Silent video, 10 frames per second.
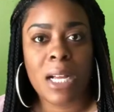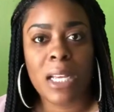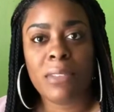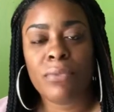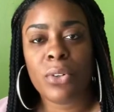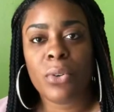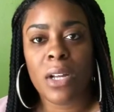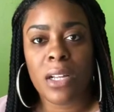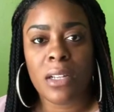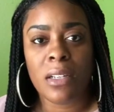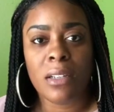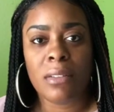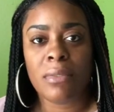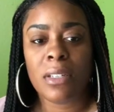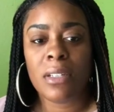mindful
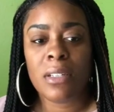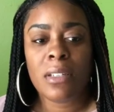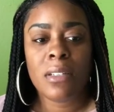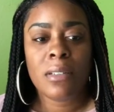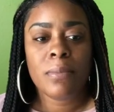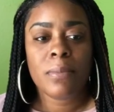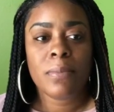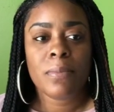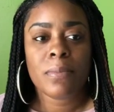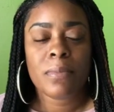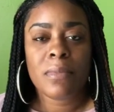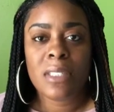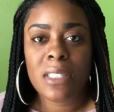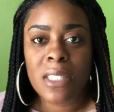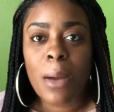of
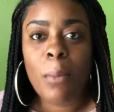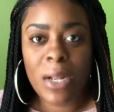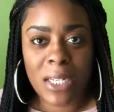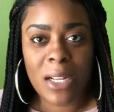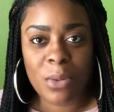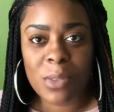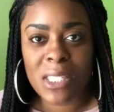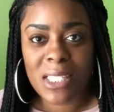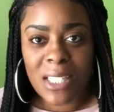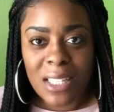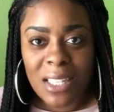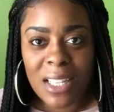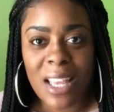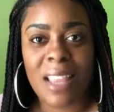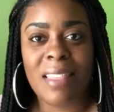someone else
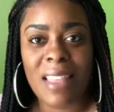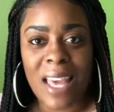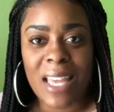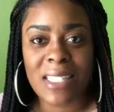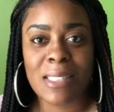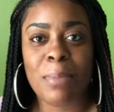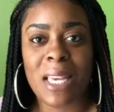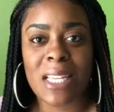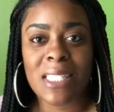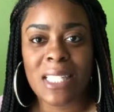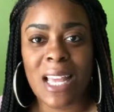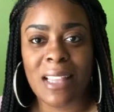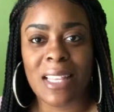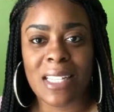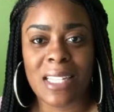in that space
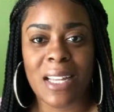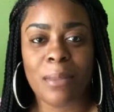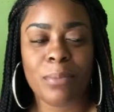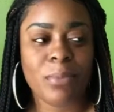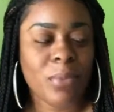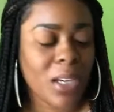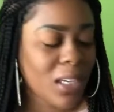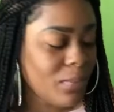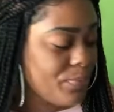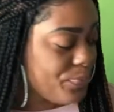at that time, right?